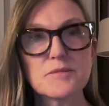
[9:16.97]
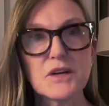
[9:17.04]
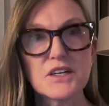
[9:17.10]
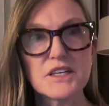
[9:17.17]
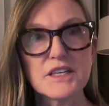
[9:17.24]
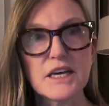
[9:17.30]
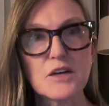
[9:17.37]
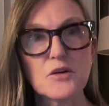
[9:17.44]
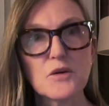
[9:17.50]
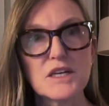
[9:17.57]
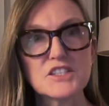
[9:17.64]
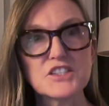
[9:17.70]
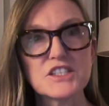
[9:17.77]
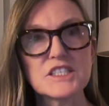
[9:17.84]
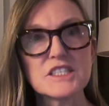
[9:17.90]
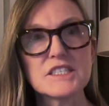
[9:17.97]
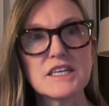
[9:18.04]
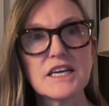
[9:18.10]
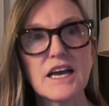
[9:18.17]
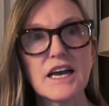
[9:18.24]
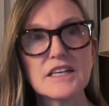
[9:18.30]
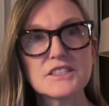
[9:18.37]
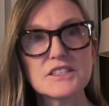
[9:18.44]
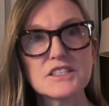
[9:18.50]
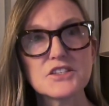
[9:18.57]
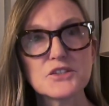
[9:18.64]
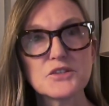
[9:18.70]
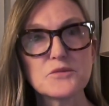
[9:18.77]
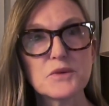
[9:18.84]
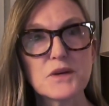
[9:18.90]
part of that question has to
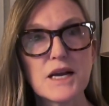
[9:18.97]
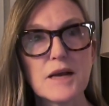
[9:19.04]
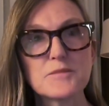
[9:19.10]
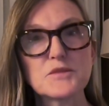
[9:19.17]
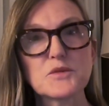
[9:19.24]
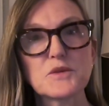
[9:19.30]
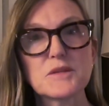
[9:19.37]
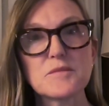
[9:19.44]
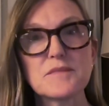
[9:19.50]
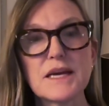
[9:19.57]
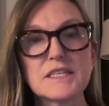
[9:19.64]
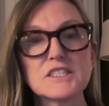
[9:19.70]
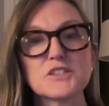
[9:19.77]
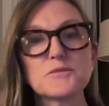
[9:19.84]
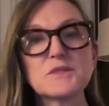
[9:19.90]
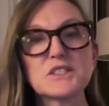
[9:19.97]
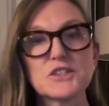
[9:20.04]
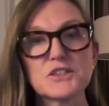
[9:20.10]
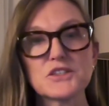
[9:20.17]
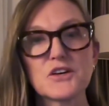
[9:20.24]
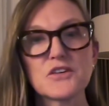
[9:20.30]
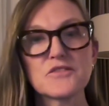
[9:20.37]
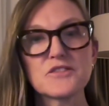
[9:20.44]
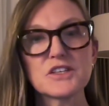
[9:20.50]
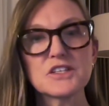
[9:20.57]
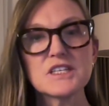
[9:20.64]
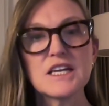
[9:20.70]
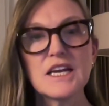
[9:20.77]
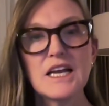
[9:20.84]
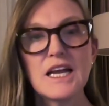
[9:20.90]
do perhaps with management
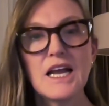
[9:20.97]
turnover.